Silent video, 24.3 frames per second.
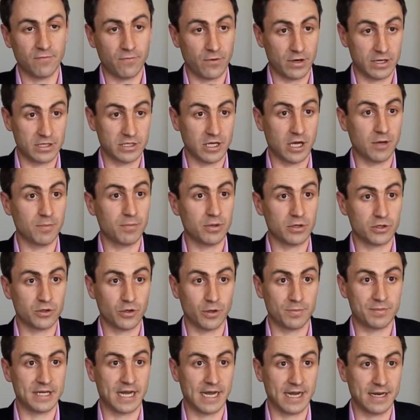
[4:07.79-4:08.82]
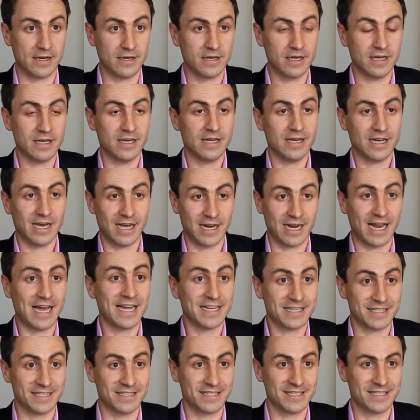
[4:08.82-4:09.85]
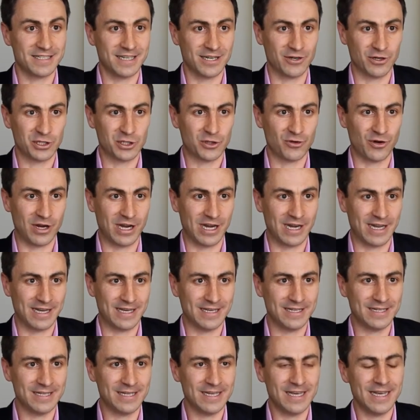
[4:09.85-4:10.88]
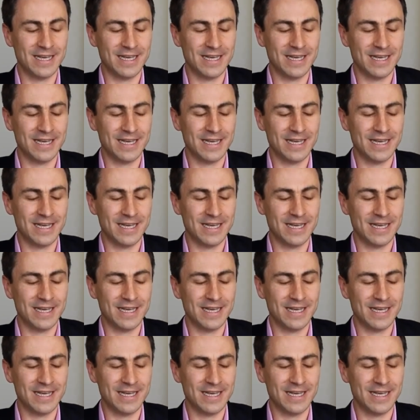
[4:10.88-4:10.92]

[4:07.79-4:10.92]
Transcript: for example, to obtain a license in Australia.